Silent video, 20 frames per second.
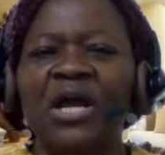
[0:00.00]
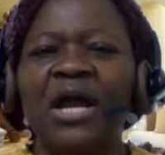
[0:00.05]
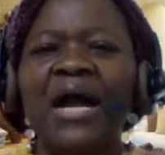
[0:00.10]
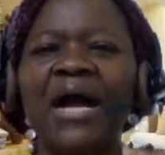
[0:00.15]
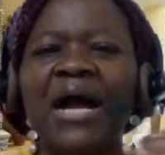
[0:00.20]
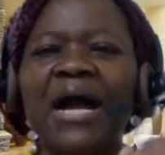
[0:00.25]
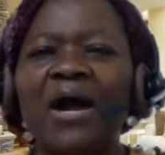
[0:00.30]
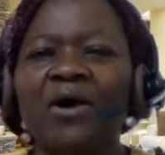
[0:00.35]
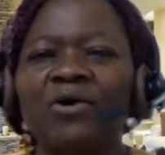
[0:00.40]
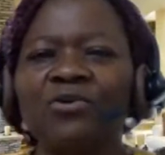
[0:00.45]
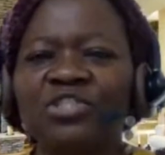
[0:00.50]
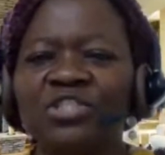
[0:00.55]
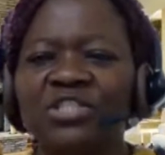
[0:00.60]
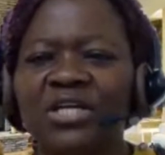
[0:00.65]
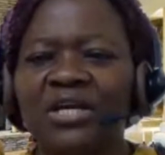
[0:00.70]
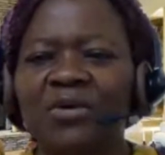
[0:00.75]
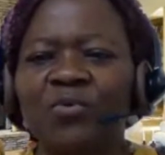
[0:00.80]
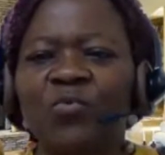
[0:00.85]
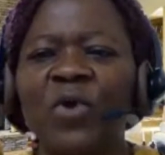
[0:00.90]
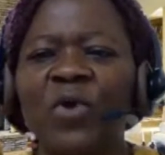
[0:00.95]

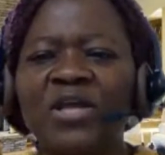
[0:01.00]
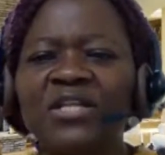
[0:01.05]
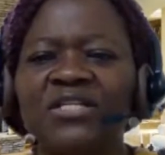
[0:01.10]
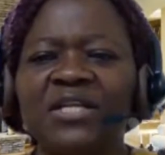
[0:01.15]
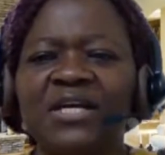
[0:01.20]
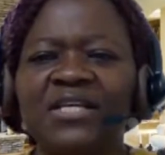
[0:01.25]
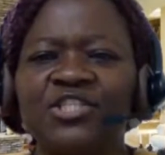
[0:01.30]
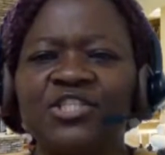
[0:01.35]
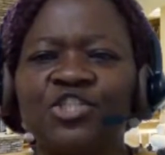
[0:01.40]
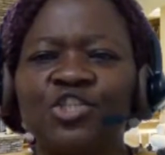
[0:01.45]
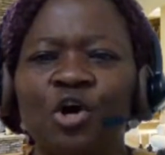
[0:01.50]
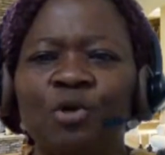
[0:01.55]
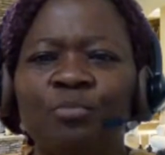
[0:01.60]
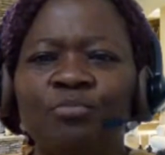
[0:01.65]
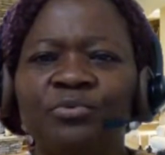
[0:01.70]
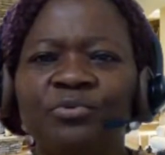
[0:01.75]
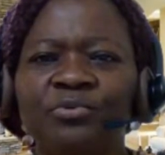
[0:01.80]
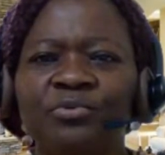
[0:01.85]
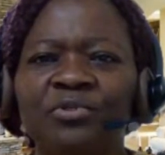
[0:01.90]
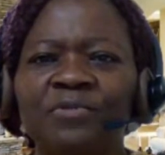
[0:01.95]
Where did I
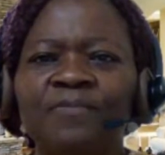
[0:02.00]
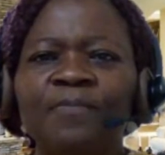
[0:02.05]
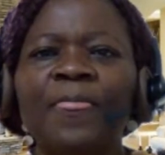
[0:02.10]
stumble?